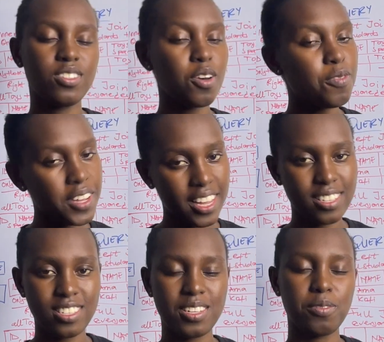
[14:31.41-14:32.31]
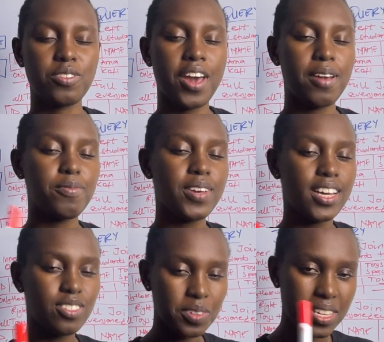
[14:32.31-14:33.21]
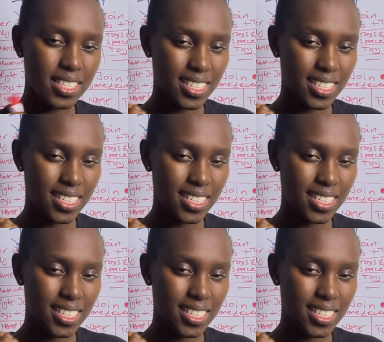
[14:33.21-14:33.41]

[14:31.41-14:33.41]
Don't forget to subscribe. We are doing